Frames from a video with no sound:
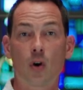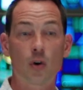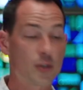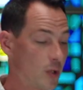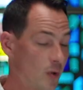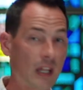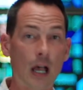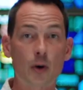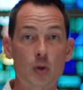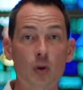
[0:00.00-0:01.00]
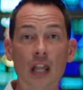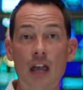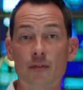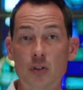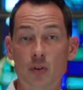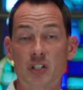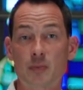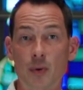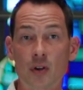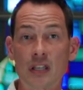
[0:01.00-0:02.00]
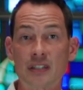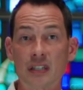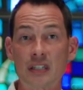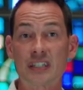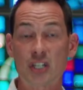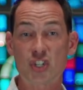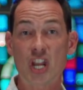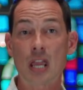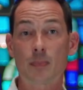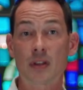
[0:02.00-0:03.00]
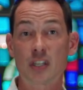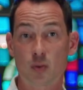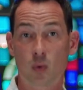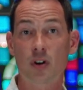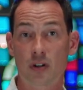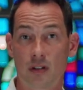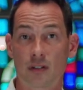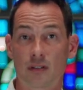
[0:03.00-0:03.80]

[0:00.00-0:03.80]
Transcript: Or do you allow your life and your experiences to shape His word?